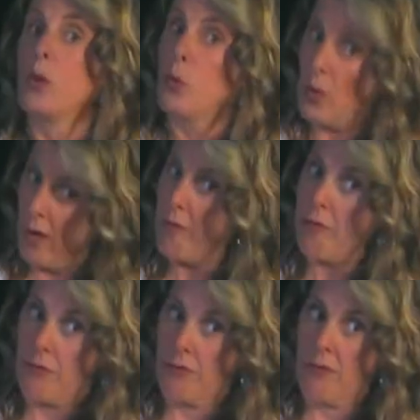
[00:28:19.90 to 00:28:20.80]
would have
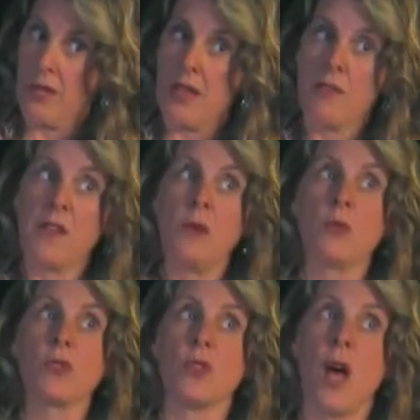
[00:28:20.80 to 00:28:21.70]
if he
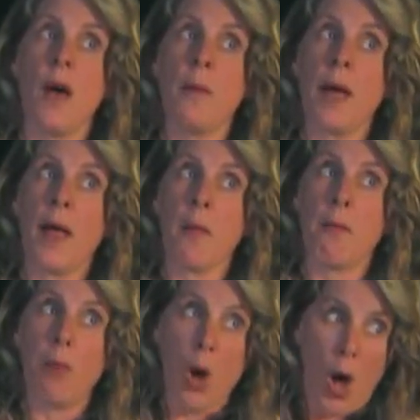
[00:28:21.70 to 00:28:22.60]
was not my
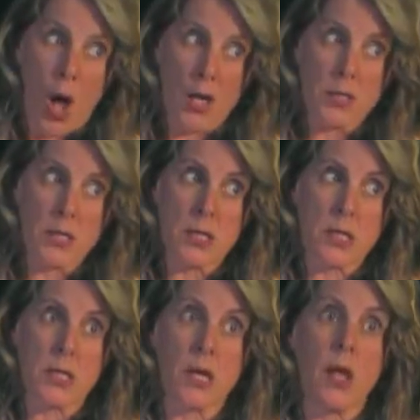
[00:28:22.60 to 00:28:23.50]
boss
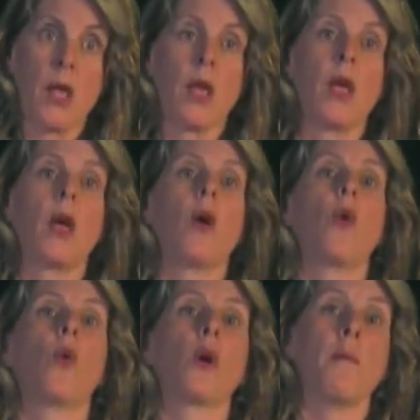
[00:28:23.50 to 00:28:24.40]

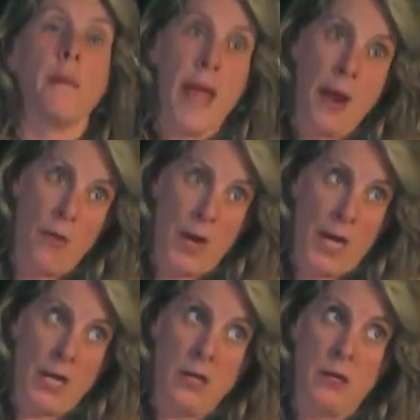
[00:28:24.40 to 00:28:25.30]
or
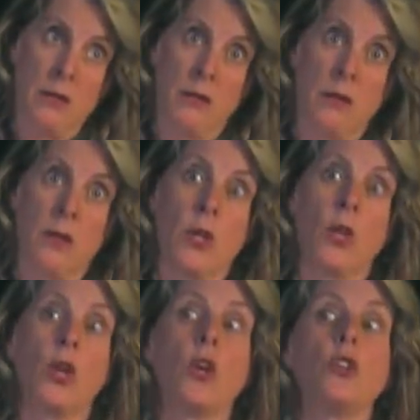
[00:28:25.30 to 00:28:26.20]
married
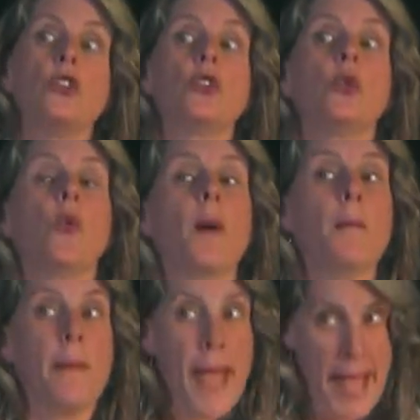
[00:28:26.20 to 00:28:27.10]
to a
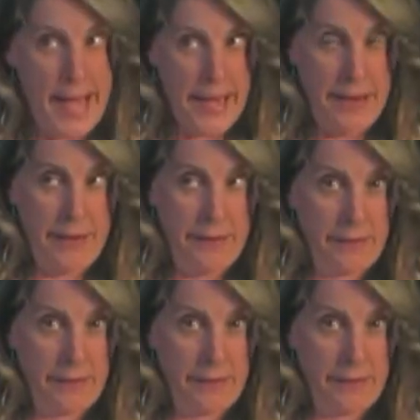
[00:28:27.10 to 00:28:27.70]
man.